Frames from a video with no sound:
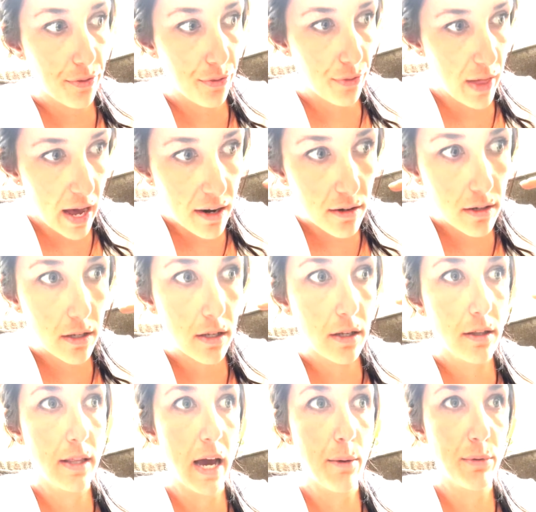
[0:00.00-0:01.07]
That
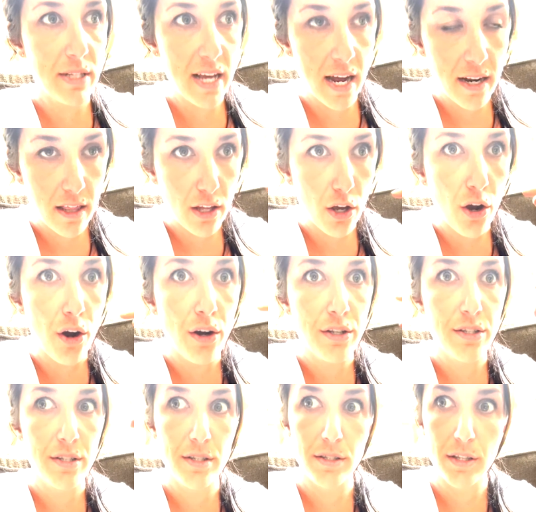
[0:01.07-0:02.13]
was kind of
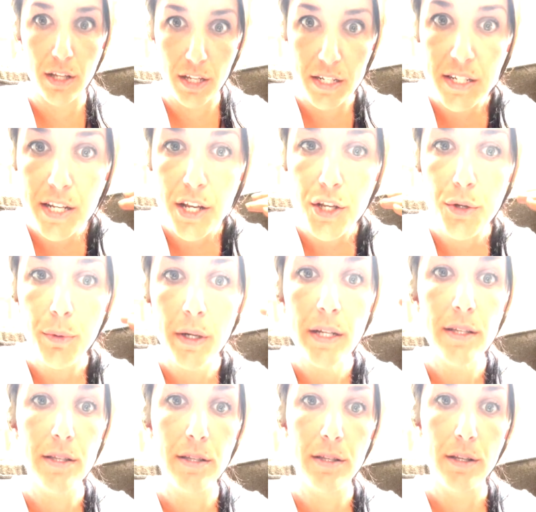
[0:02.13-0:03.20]
the
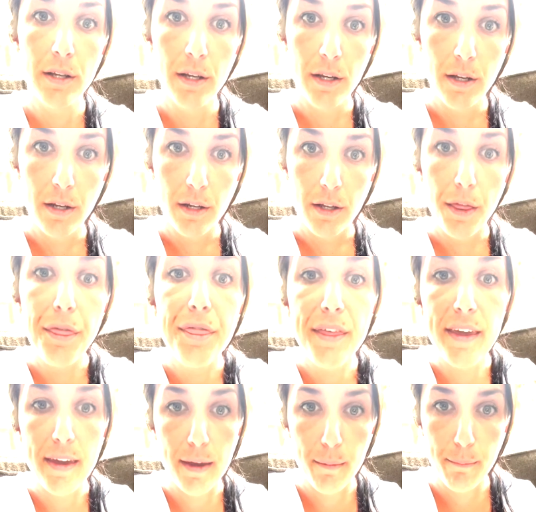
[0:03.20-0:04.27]
continuous
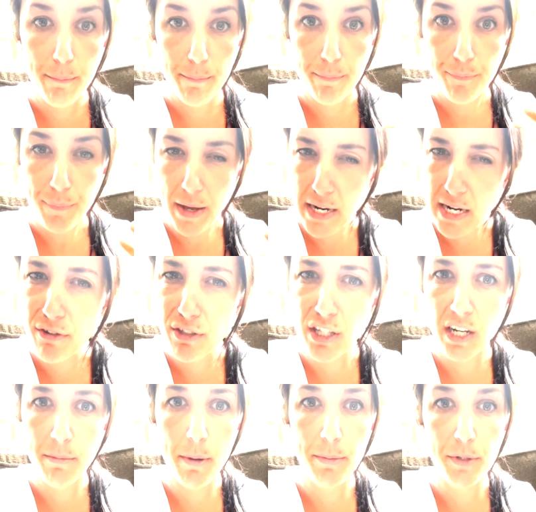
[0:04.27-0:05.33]
theme. I
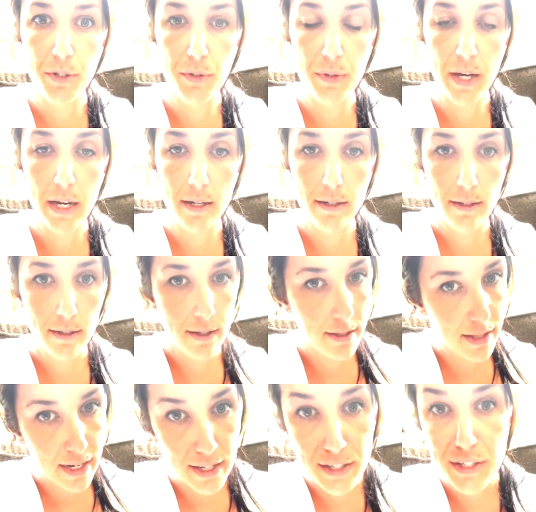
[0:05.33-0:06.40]
thought I'd be able to do that,
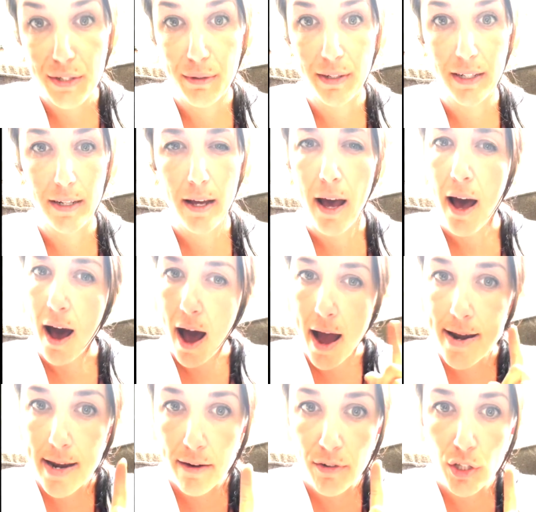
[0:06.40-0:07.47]
and then I could do it. I
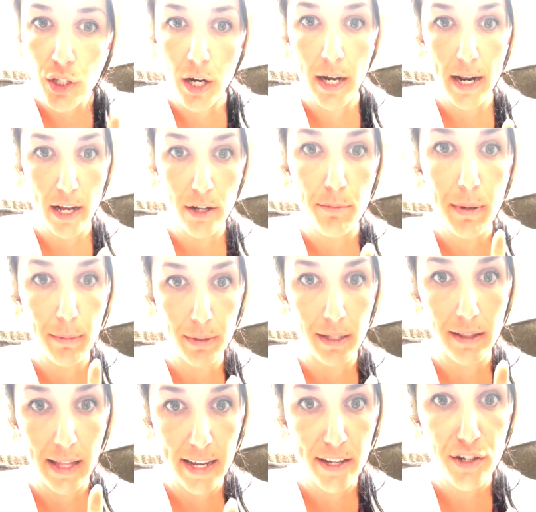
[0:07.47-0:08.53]
never thought I could be able to
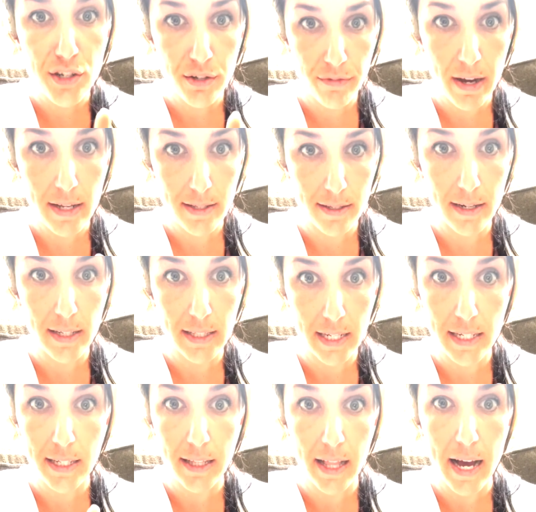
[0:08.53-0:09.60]
lay in Shavasana at the
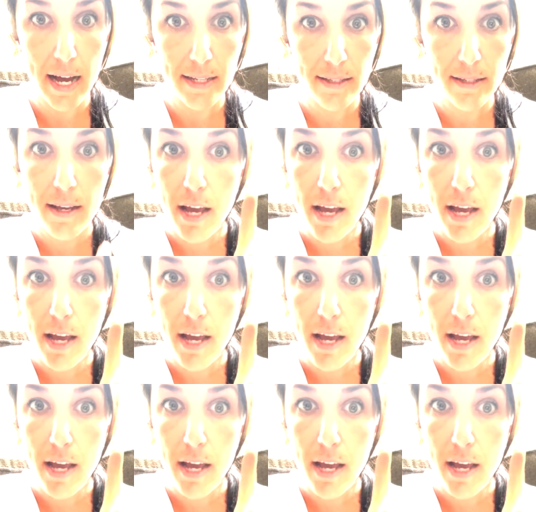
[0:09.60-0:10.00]
end of class